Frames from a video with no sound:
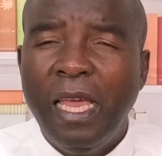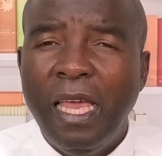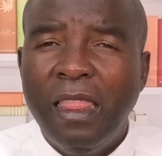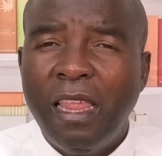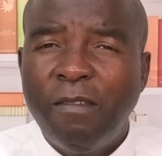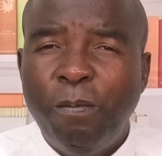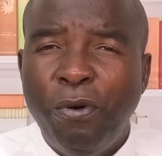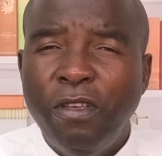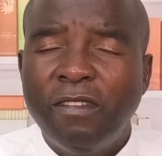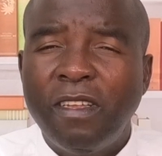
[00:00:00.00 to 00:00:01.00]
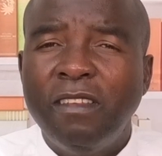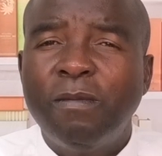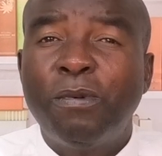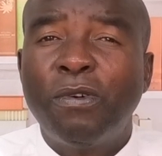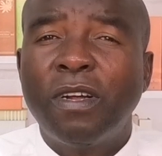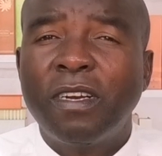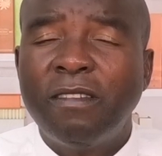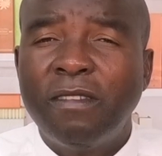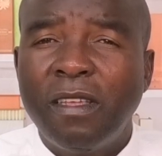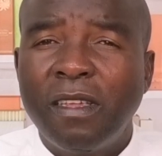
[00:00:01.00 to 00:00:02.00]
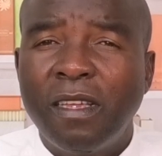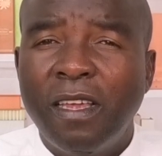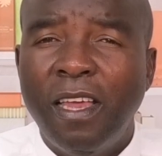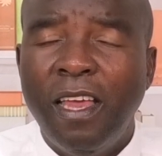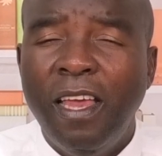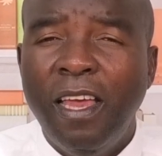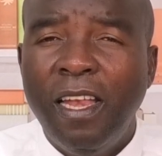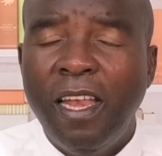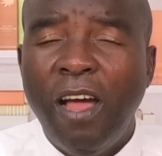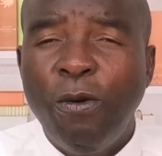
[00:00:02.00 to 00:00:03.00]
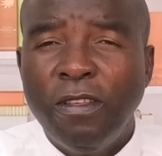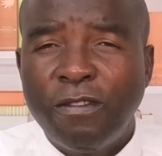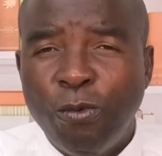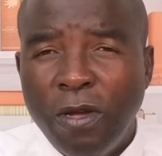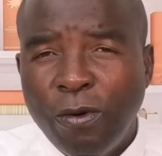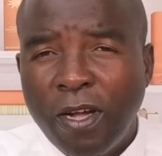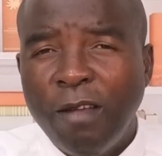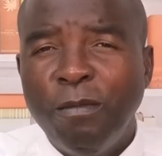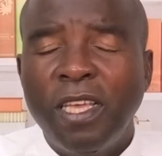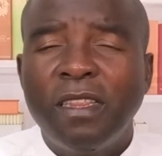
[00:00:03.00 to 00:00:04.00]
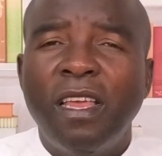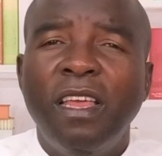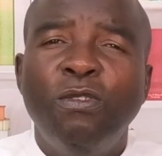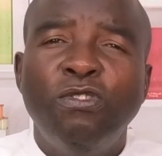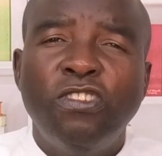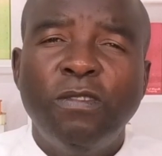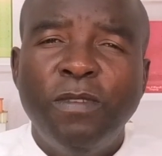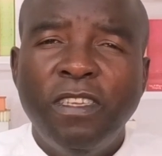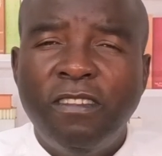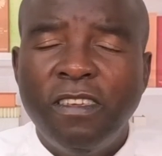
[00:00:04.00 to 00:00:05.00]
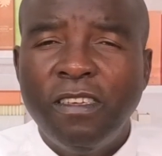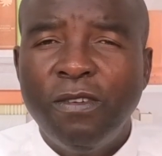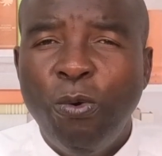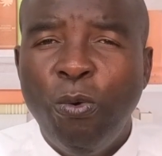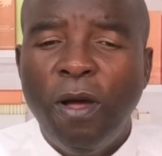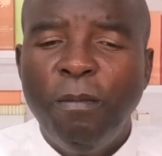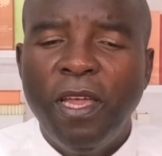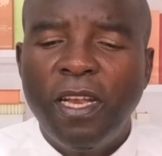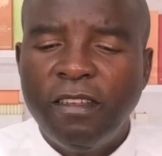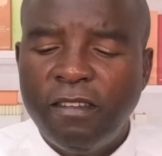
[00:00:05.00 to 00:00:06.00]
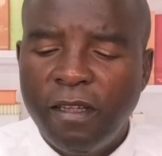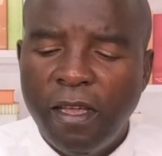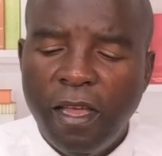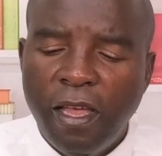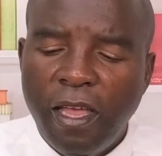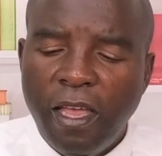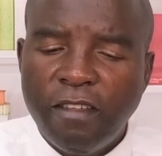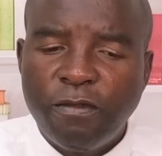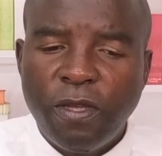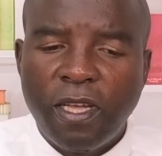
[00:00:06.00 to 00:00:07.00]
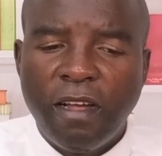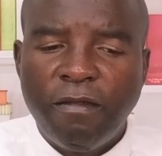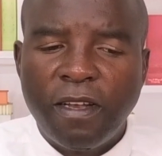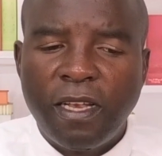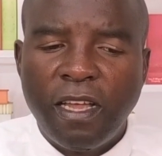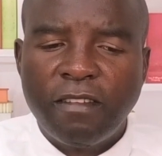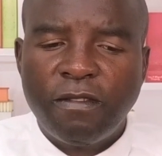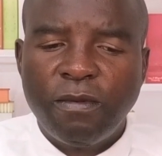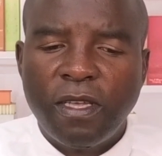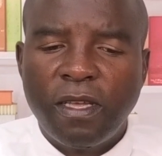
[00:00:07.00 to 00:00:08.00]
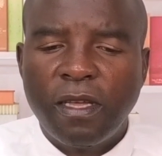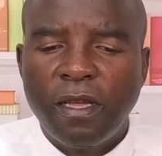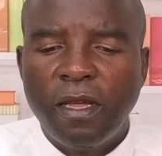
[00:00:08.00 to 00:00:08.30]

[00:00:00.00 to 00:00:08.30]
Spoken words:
And that poison is progressing. Now he's welcoming the LGBT who are married, as we covered last week.